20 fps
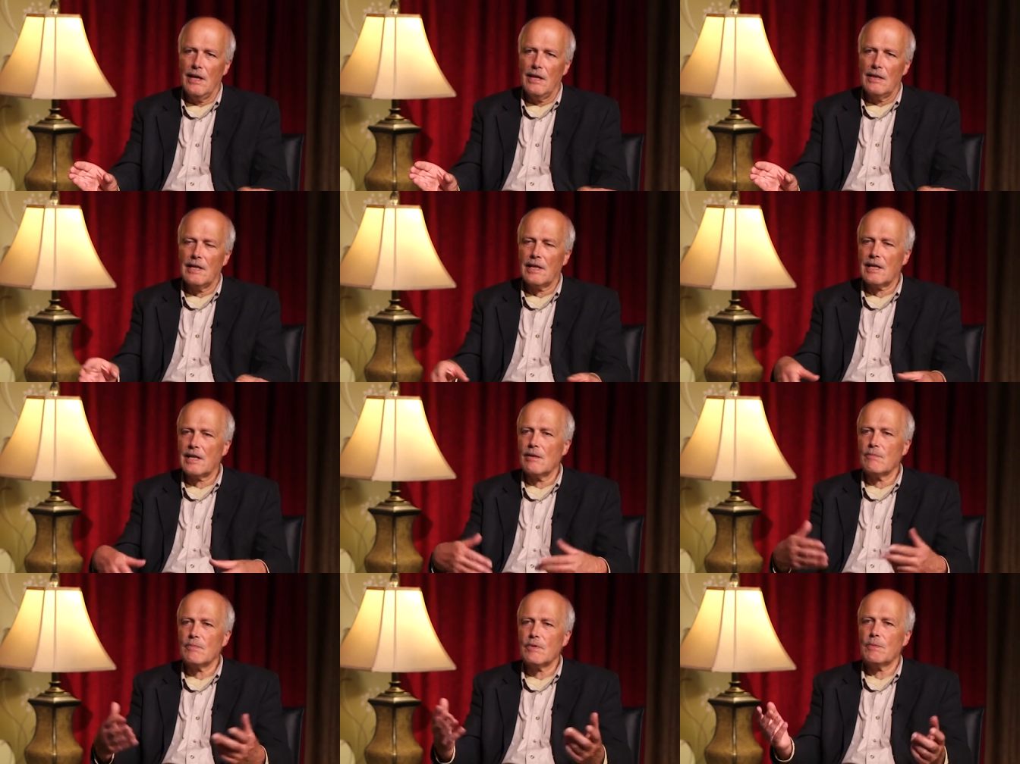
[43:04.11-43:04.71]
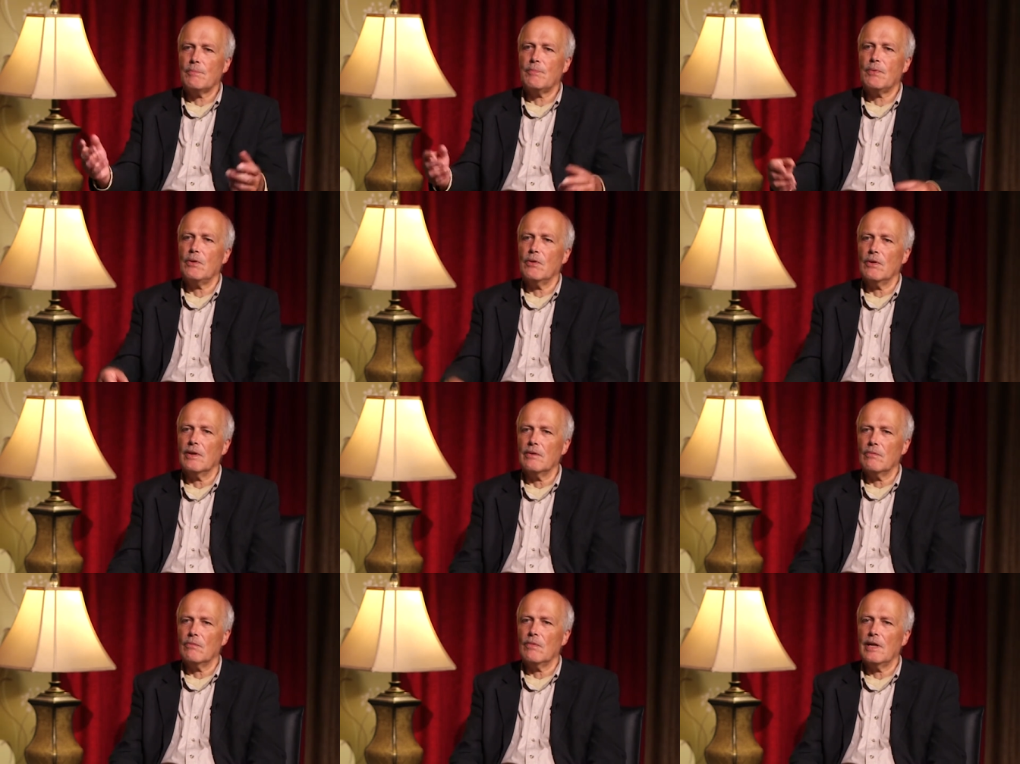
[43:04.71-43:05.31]
there comes a
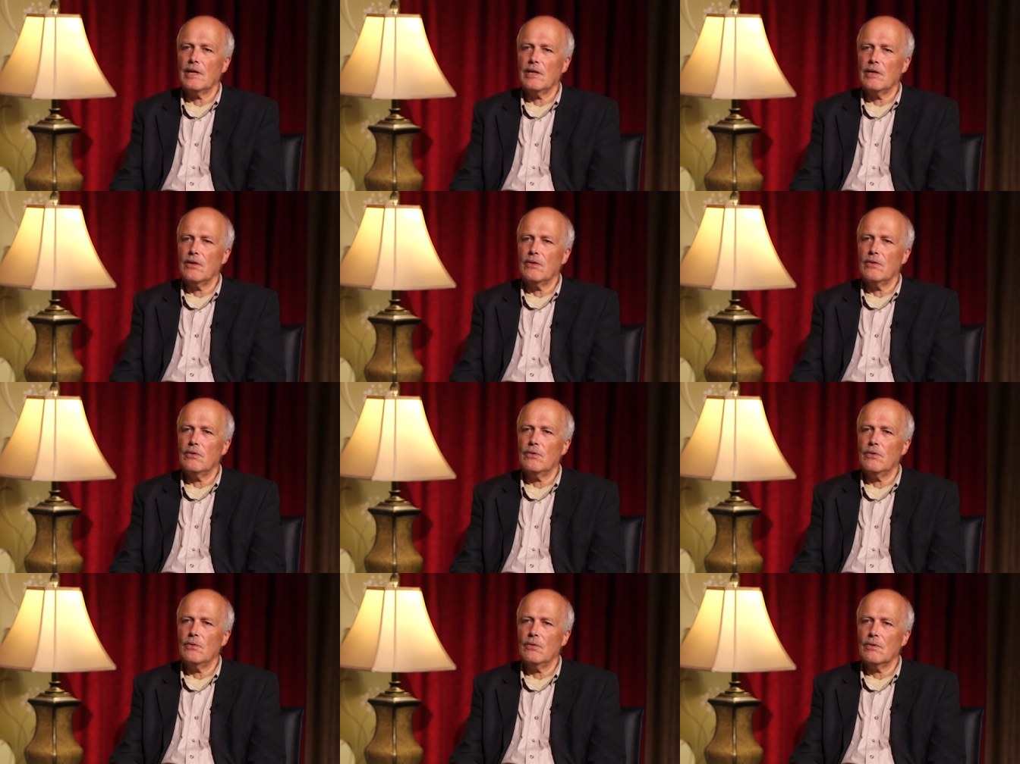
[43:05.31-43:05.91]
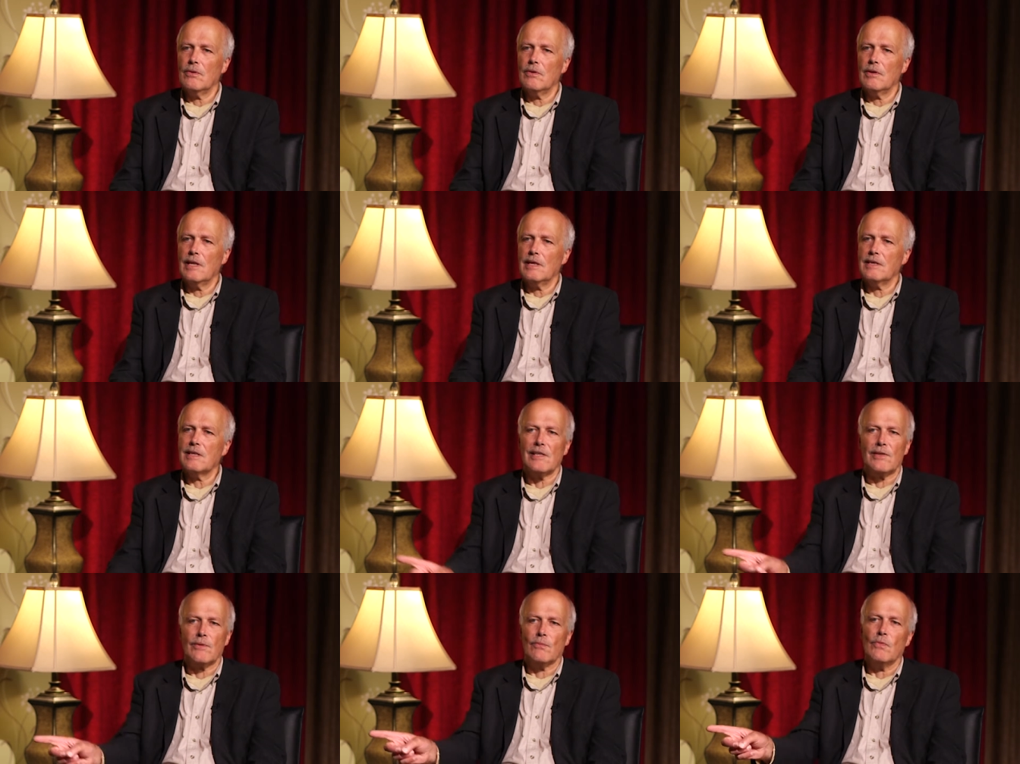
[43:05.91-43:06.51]
point where it
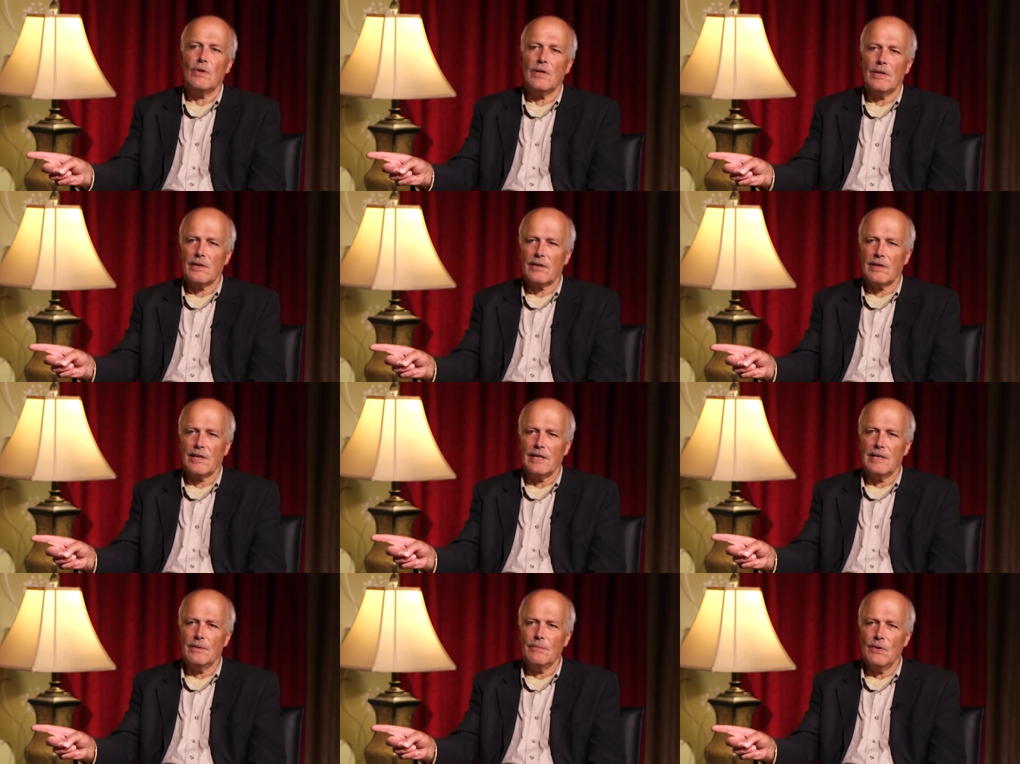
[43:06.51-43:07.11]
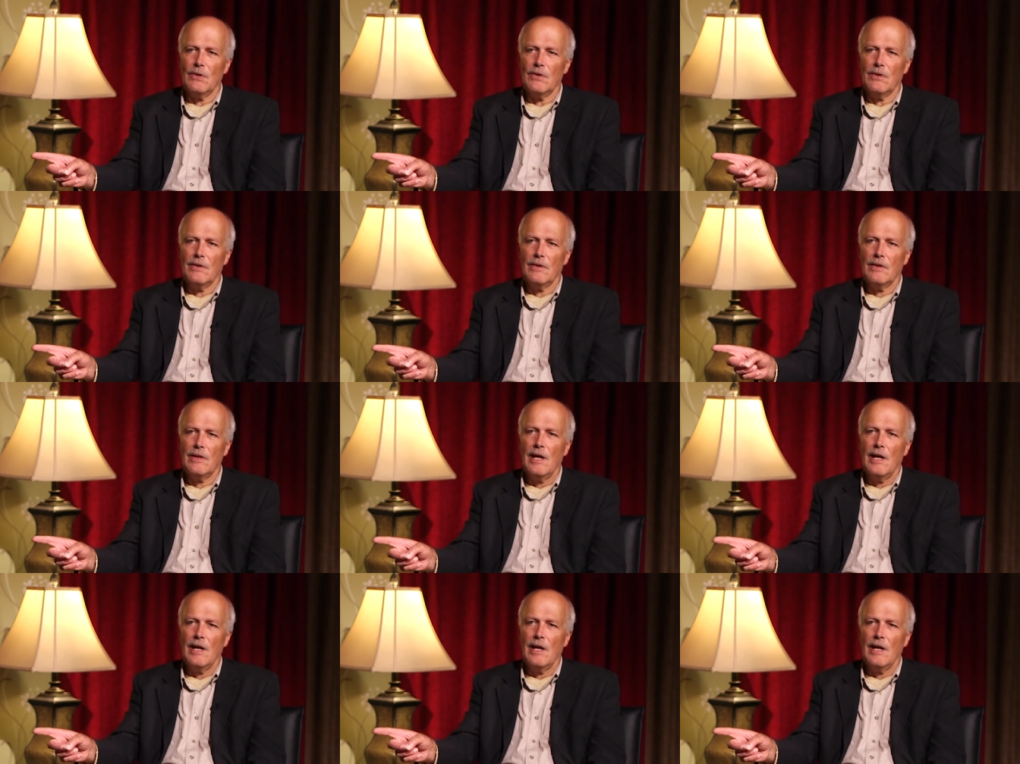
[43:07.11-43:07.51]
doesn't work anymore.